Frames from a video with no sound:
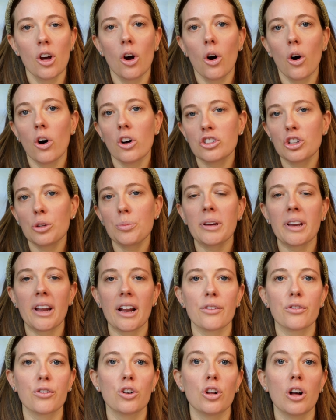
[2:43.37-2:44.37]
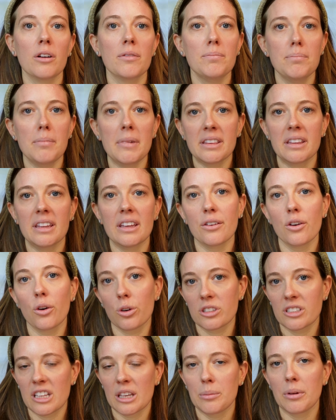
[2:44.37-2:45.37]
Also be careful of minty or
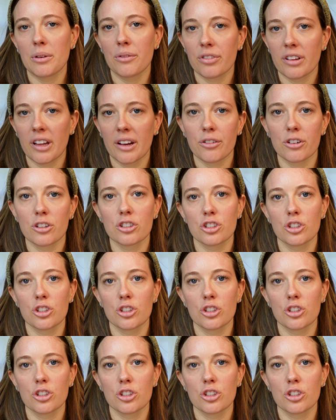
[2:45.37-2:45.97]
cinnamon flavors.